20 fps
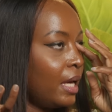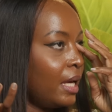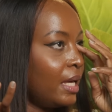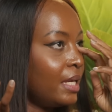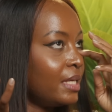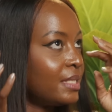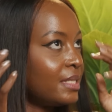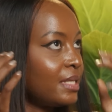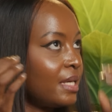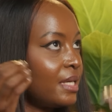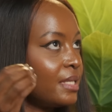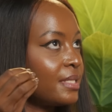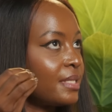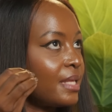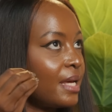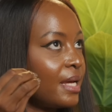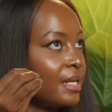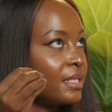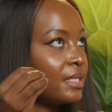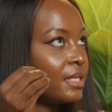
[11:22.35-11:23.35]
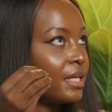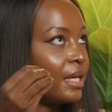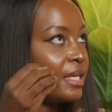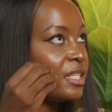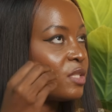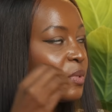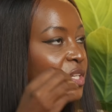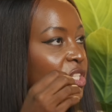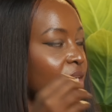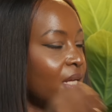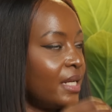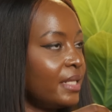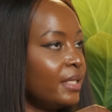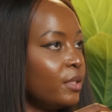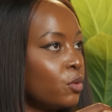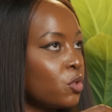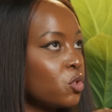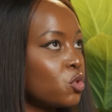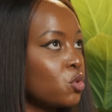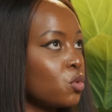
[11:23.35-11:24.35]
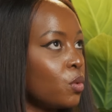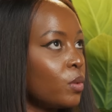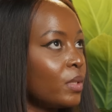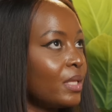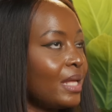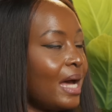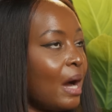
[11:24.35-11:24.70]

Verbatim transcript: he says that especially also